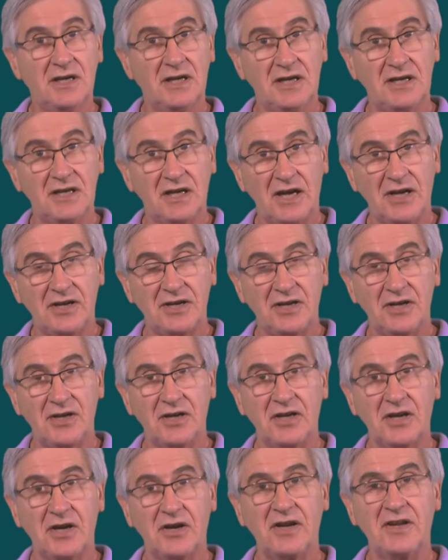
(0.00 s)

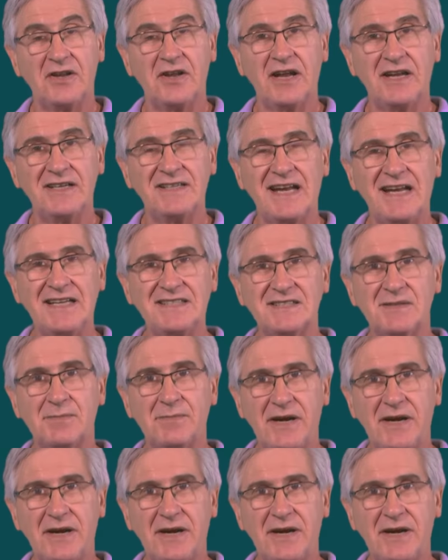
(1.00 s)
as the